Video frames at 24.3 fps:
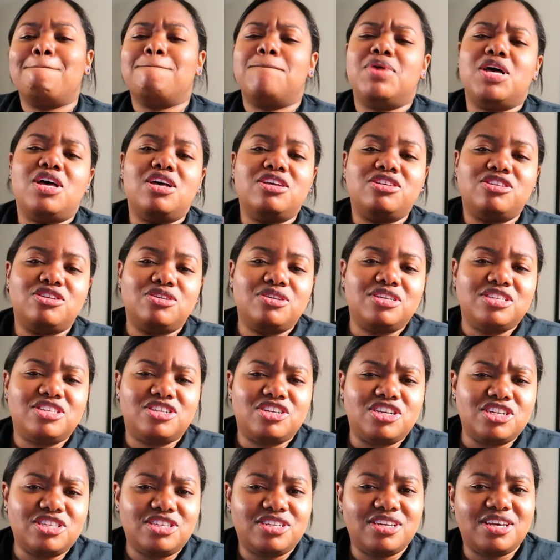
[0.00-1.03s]
But also it's
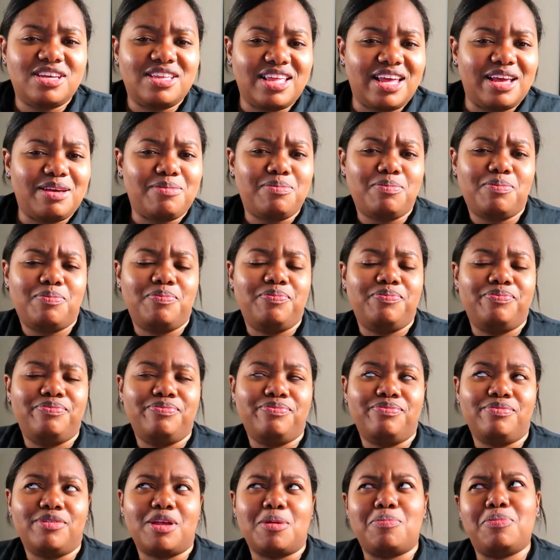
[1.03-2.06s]
good to like
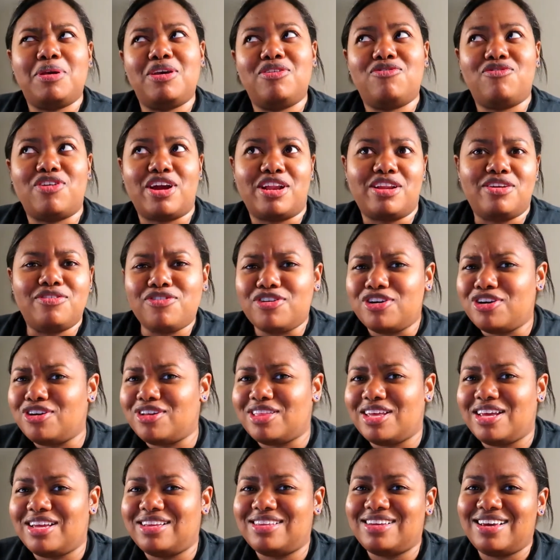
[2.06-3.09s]
be ready for your
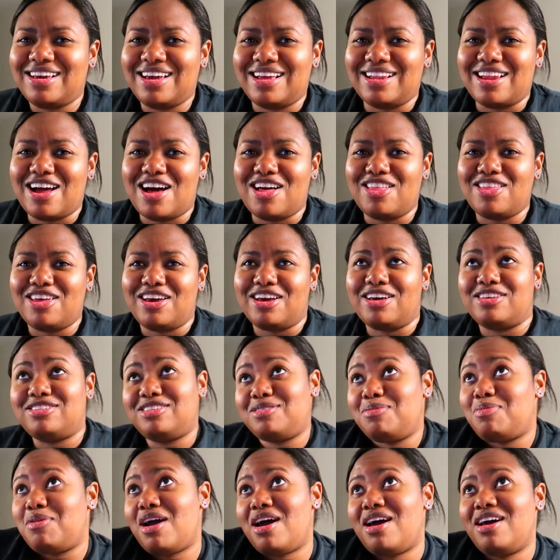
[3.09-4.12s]
landing and not like
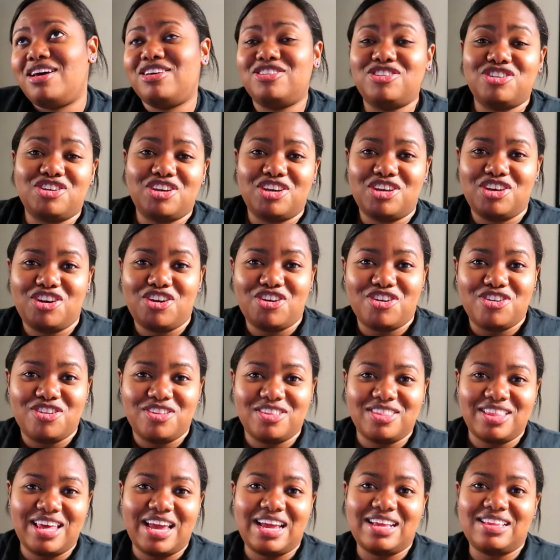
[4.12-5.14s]
surprise you're
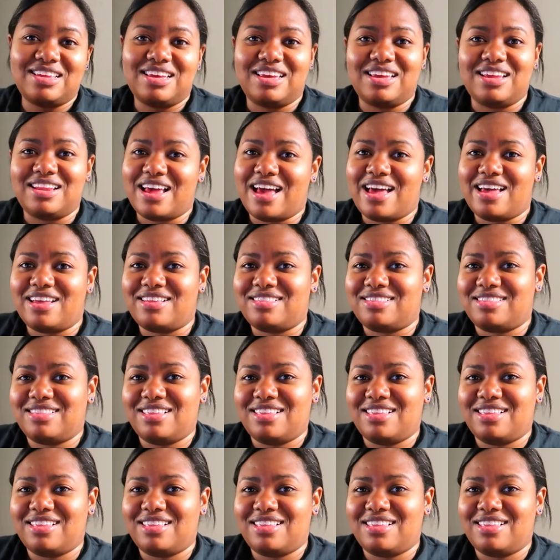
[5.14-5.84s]
landed at